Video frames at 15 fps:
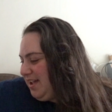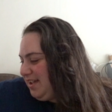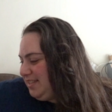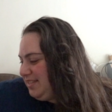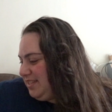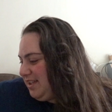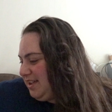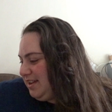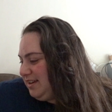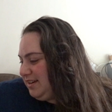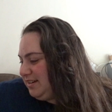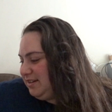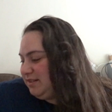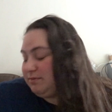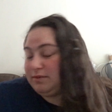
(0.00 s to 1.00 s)
and
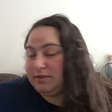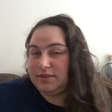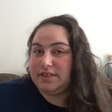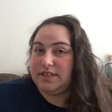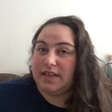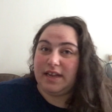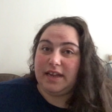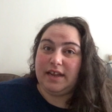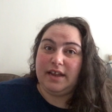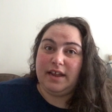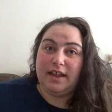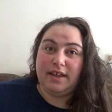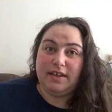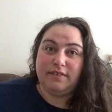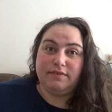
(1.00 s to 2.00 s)
then we'll see
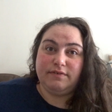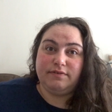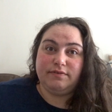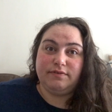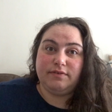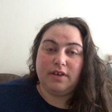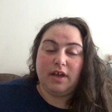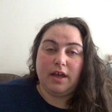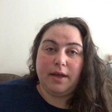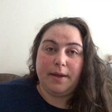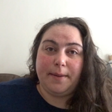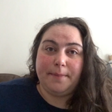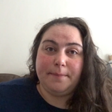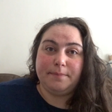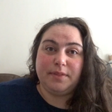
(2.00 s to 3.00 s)
if
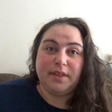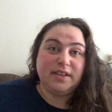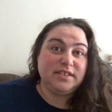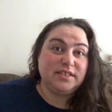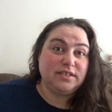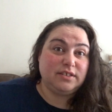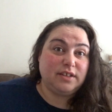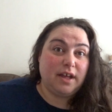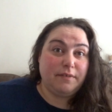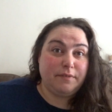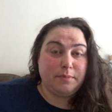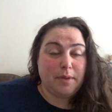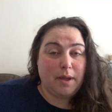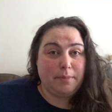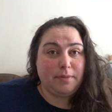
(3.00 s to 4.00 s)
um, they still have
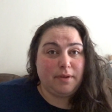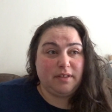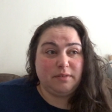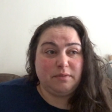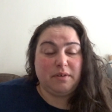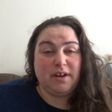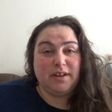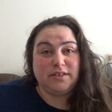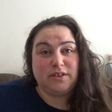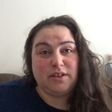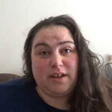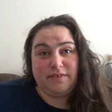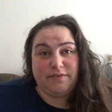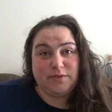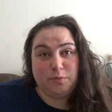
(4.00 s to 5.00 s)
them up. Otherwise, I'll
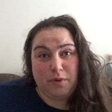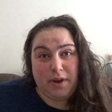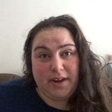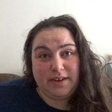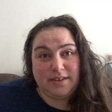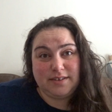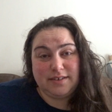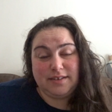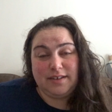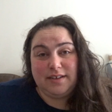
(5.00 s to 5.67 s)
have to wait